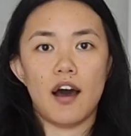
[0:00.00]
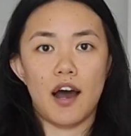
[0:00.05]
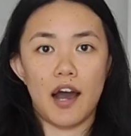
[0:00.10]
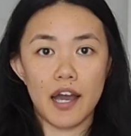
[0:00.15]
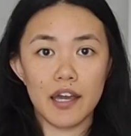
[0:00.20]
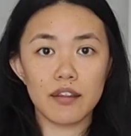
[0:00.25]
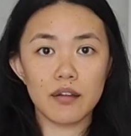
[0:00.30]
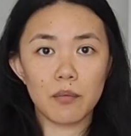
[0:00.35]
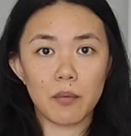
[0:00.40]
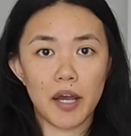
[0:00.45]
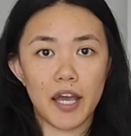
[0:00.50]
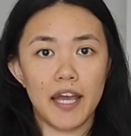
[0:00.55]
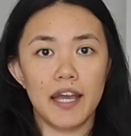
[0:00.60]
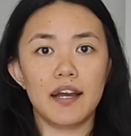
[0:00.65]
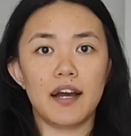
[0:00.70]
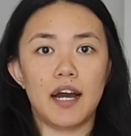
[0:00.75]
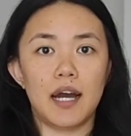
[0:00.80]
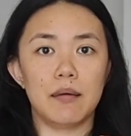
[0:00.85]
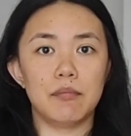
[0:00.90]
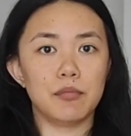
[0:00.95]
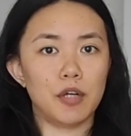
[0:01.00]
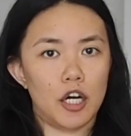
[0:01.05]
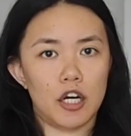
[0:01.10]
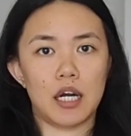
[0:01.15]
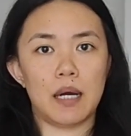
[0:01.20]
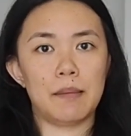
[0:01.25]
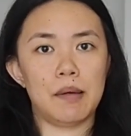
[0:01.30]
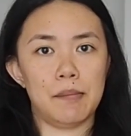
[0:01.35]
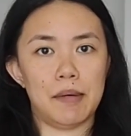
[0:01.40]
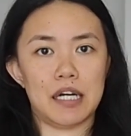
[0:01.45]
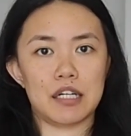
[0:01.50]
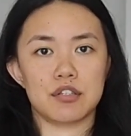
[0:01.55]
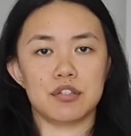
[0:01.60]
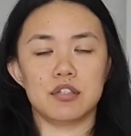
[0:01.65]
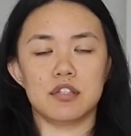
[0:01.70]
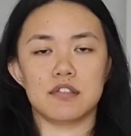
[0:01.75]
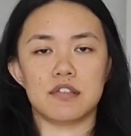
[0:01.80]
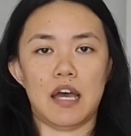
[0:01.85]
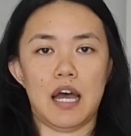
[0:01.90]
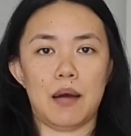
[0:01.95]
Either way, I'm not coming back to
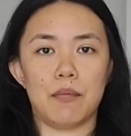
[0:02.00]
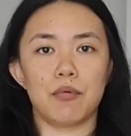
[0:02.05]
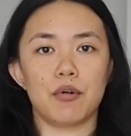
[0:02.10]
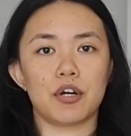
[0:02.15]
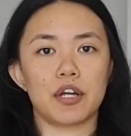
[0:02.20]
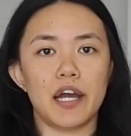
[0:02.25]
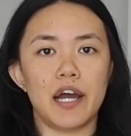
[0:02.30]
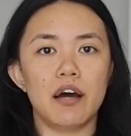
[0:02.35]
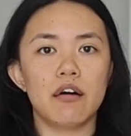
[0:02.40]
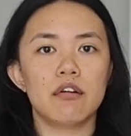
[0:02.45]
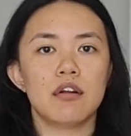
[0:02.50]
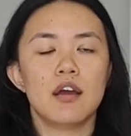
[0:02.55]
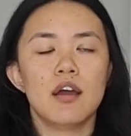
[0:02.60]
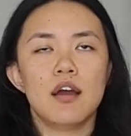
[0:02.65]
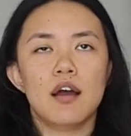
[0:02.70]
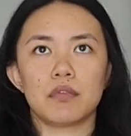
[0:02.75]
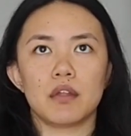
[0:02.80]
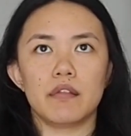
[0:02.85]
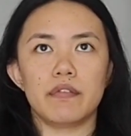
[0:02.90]
this ab workout.